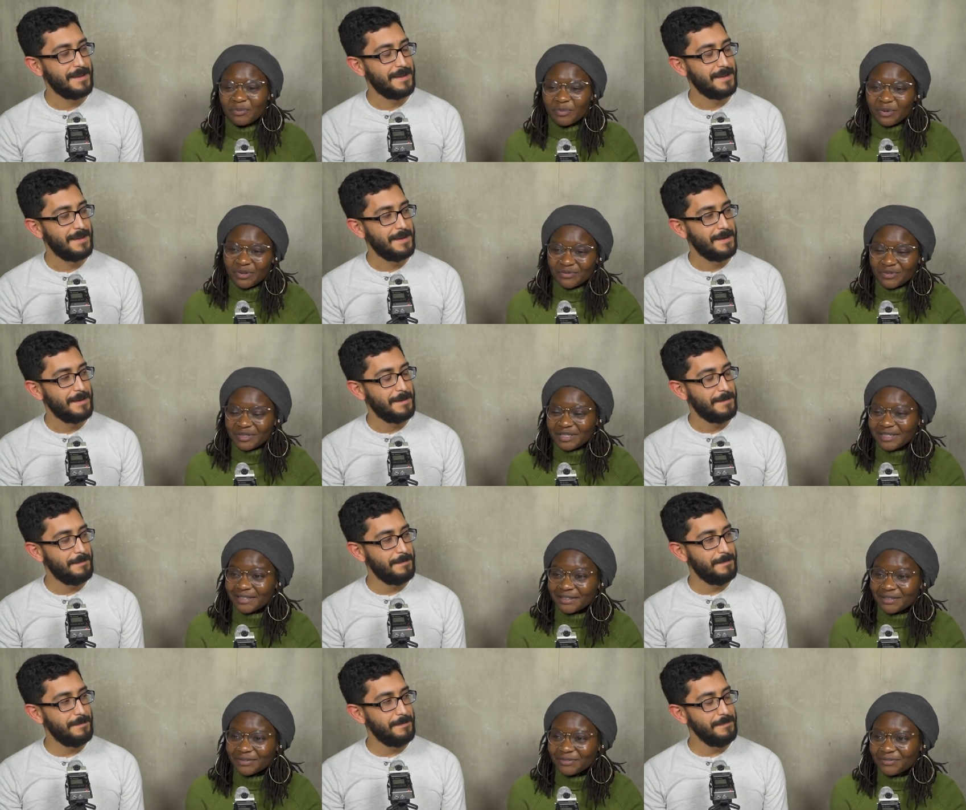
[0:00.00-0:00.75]
Speaker 1: a bit of a
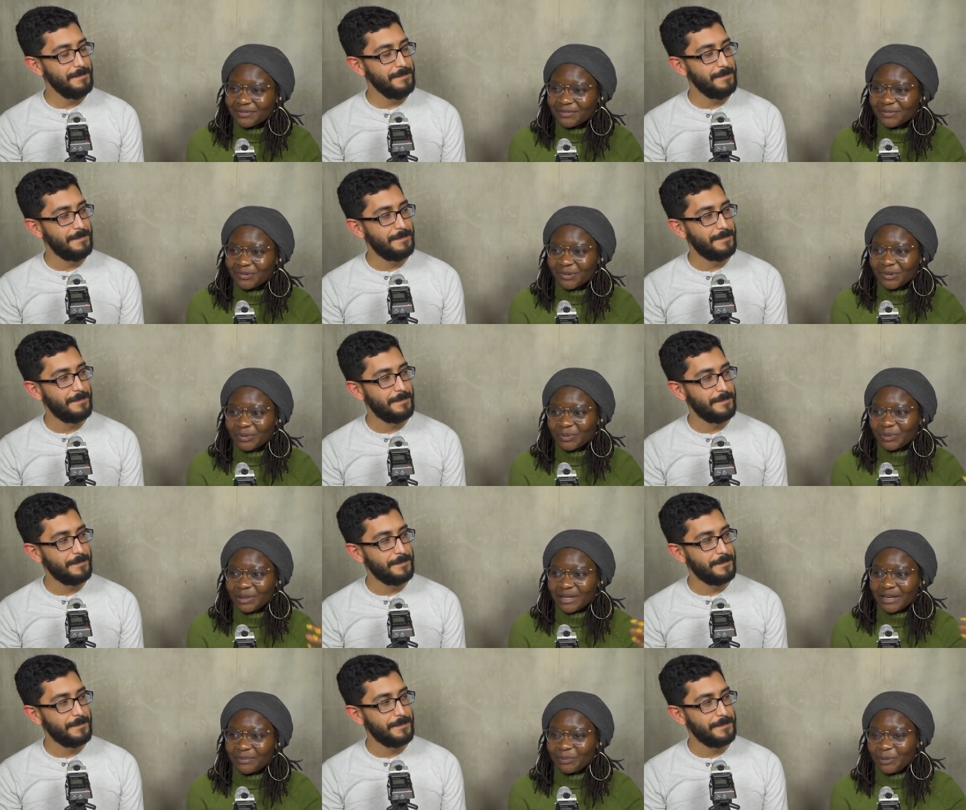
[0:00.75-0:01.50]
tiff when
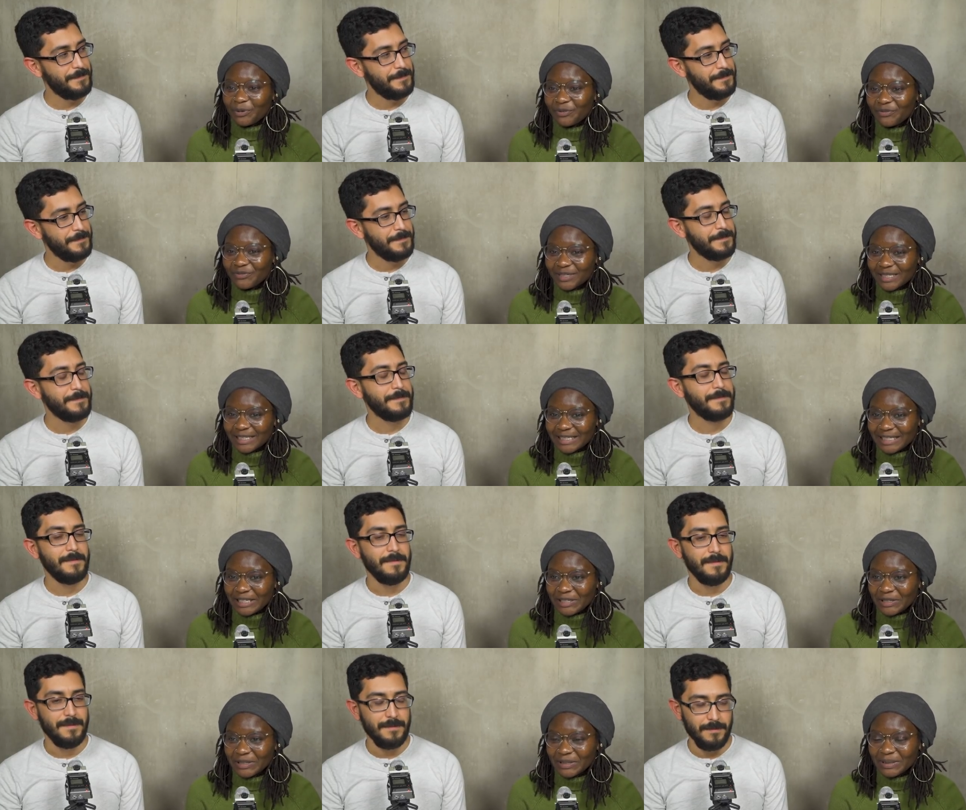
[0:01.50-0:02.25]
we moved in
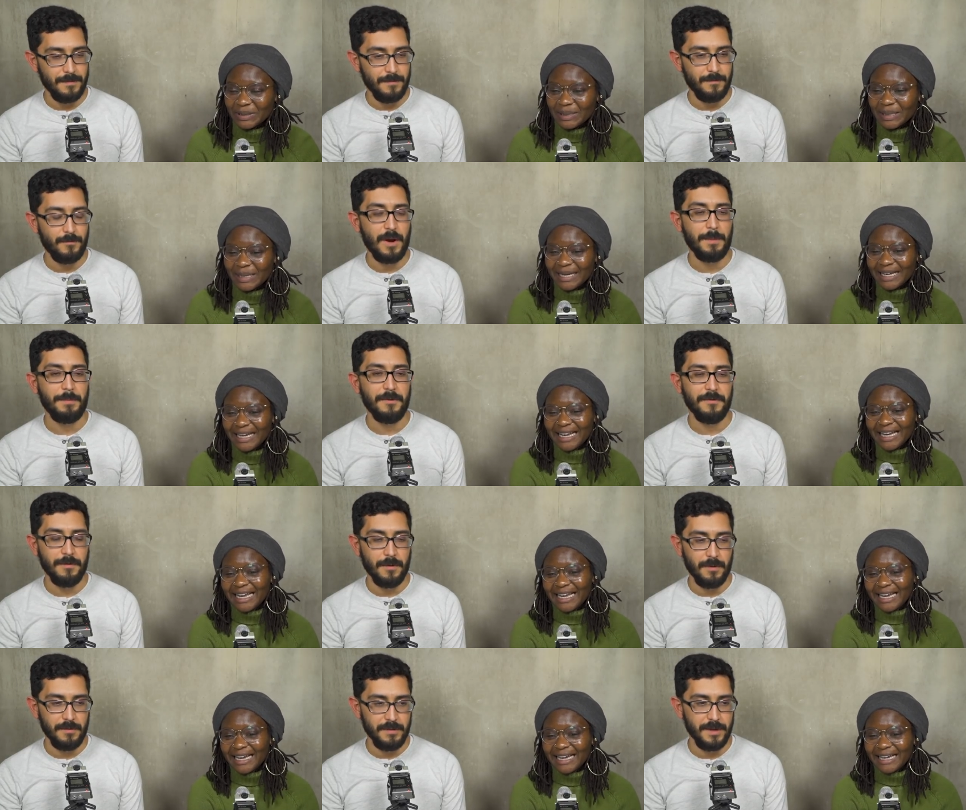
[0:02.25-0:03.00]
here.
Speaker 2: Right
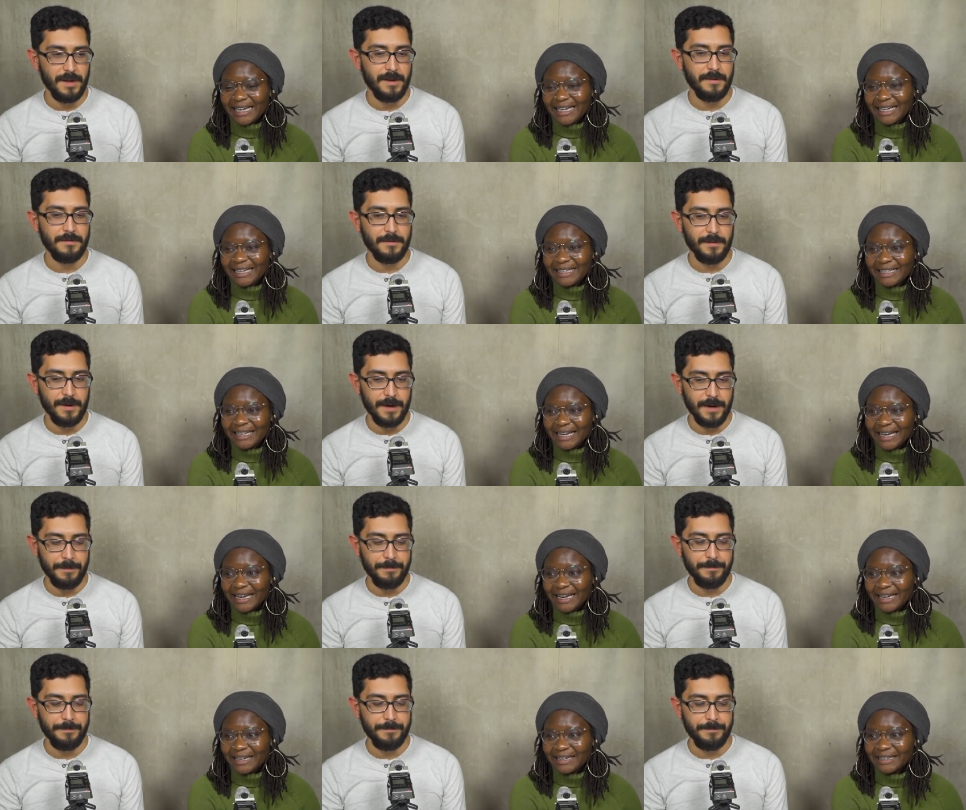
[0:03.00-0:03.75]
before we left,
Speaker 1: right?
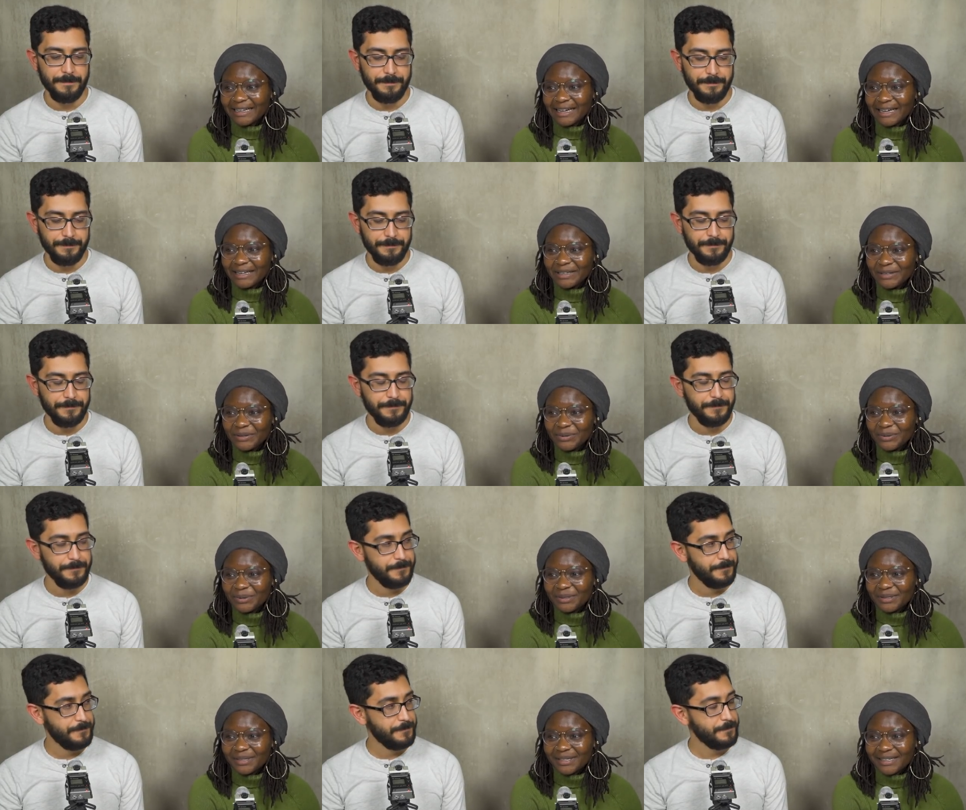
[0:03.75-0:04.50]
Yeah, and you
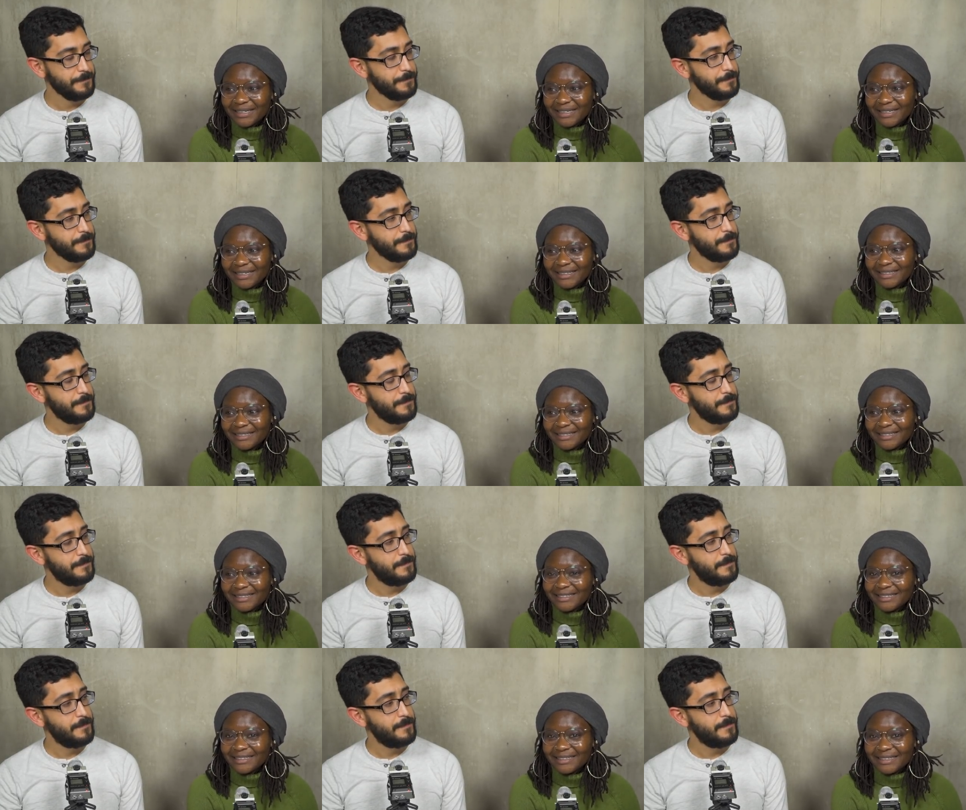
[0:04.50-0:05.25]
were like,
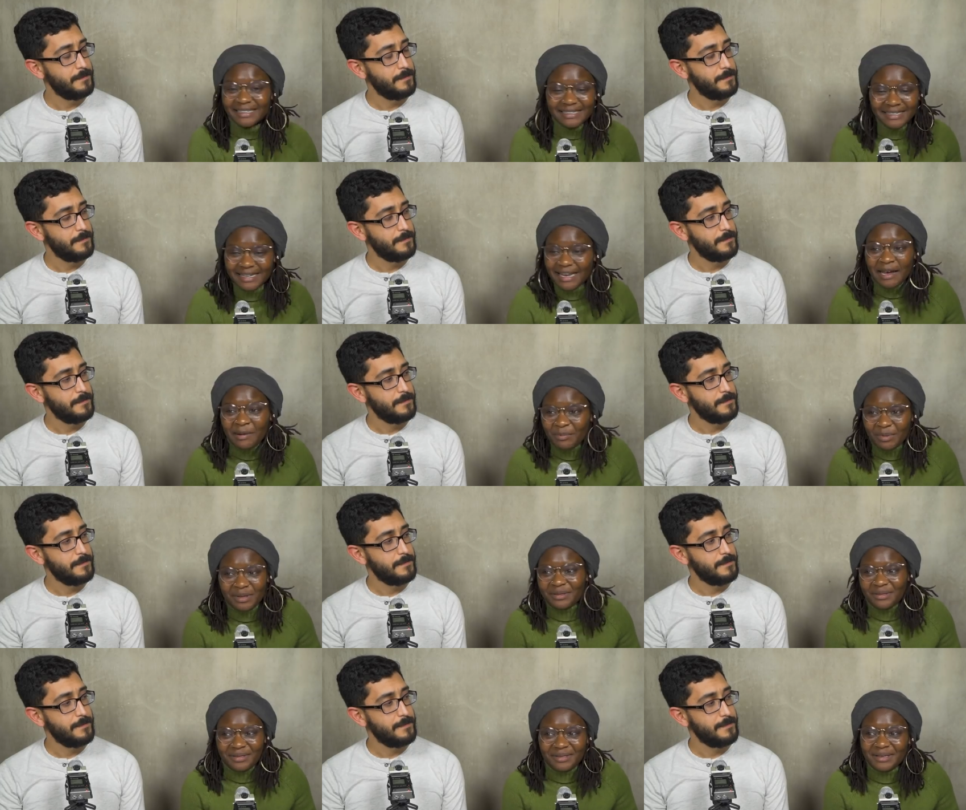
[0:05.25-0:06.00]
this can't
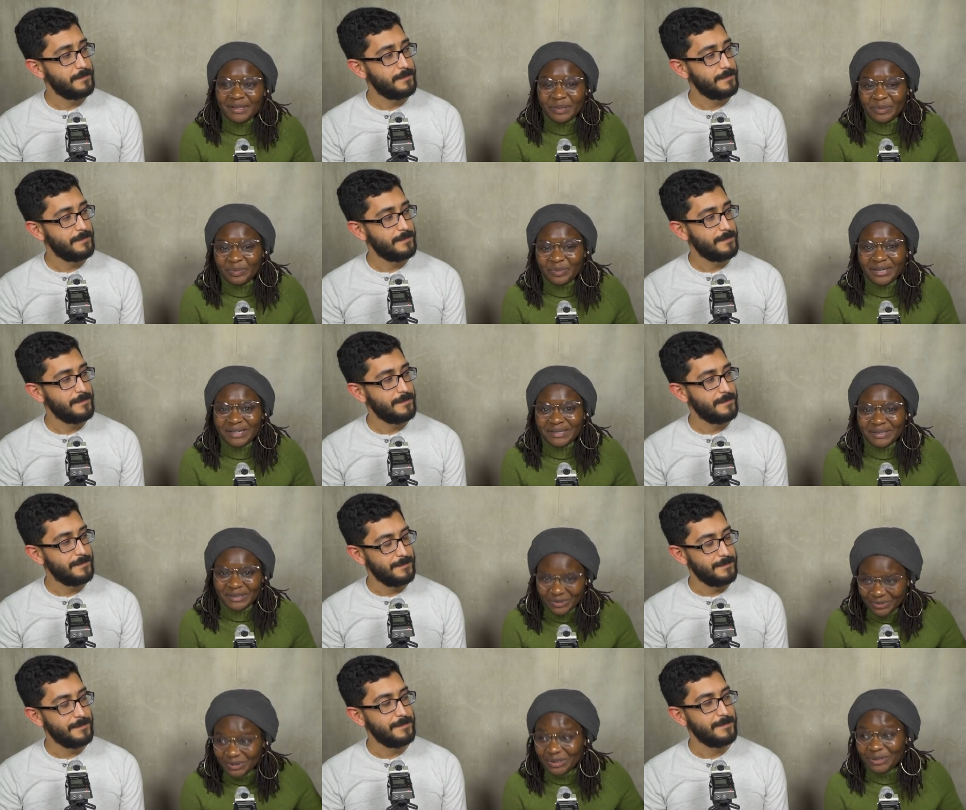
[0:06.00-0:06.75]
be the thing that
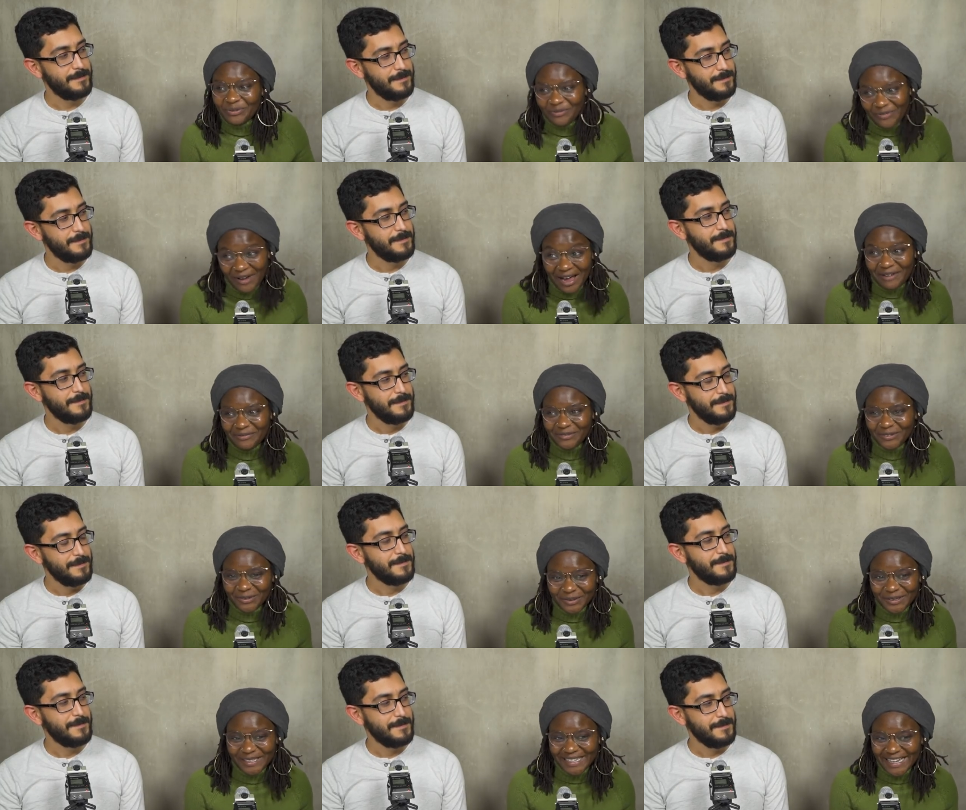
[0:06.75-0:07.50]
breaks us. We
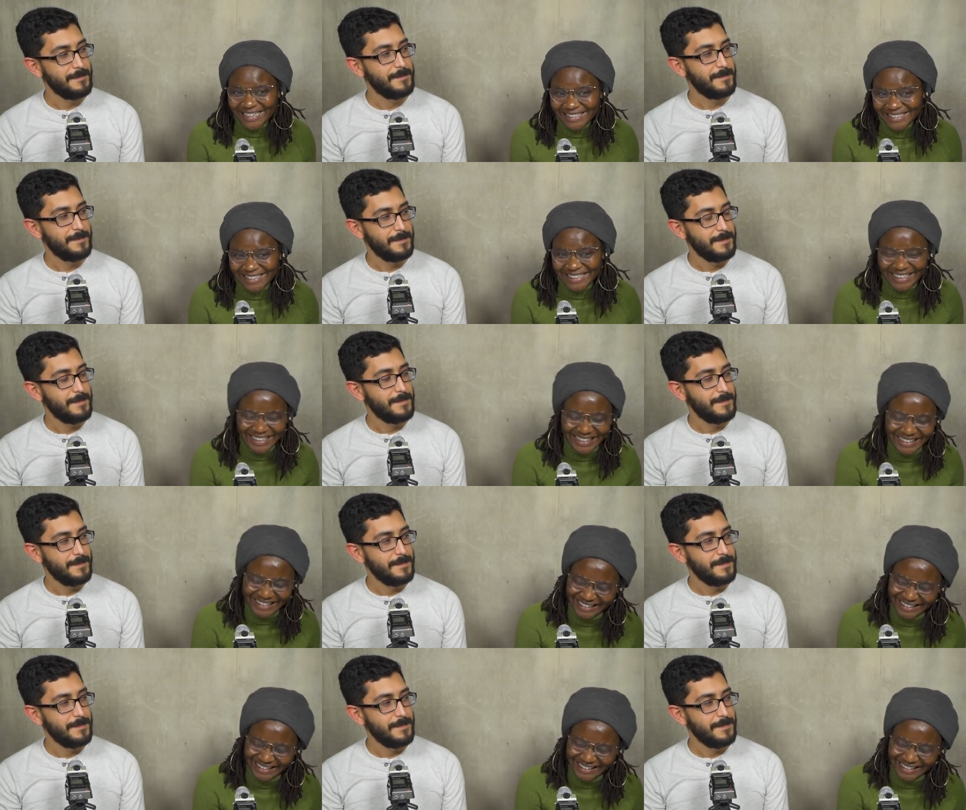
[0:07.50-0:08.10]
survived twenty eighteen.